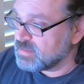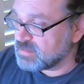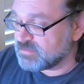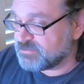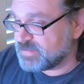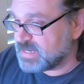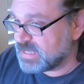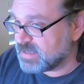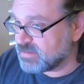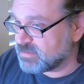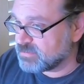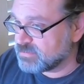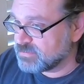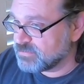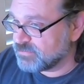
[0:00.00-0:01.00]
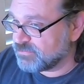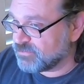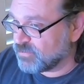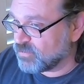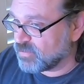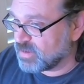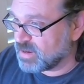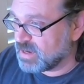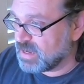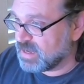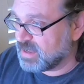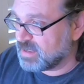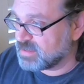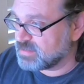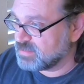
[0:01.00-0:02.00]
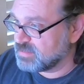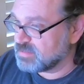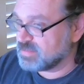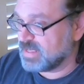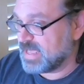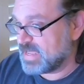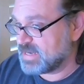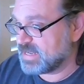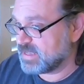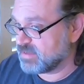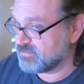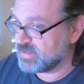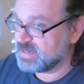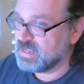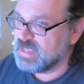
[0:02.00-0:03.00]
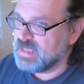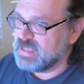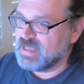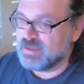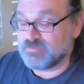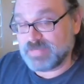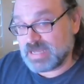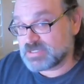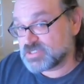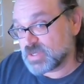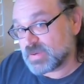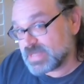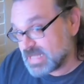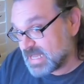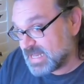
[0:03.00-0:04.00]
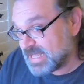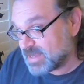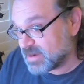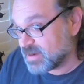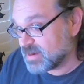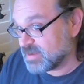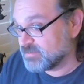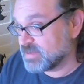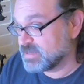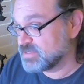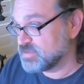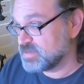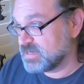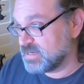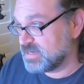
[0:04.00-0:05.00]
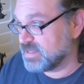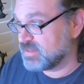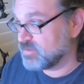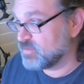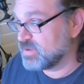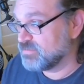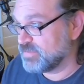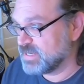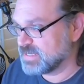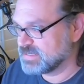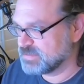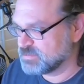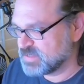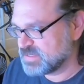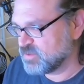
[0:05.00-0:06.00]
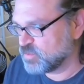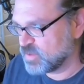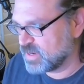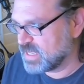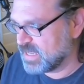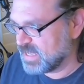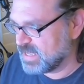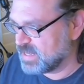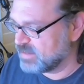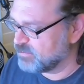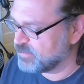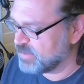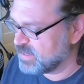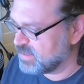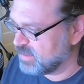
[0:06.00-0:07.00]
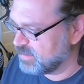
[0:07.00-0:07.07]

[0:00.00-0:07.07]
video for the ending of it. I'm not showing that here. I'm going to do it in another one because I'm still working on it. But